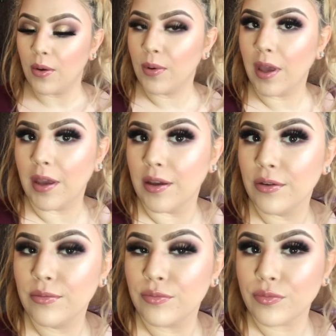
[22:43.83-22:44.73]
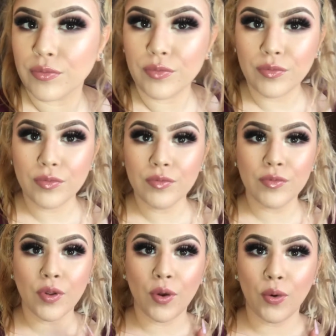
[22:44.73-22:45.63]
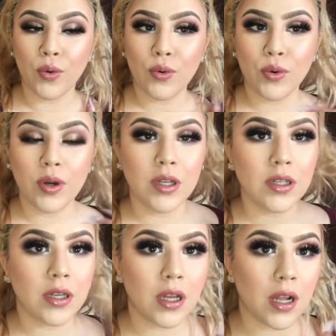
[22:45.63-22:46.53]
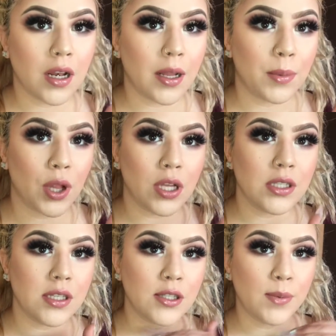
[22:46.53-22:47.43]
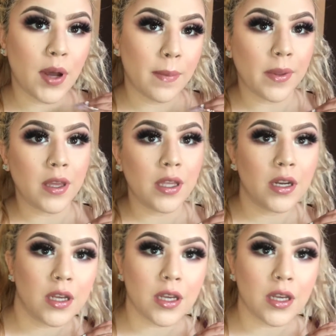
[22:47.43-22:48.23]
Okay. Oh, lip gloss is popping.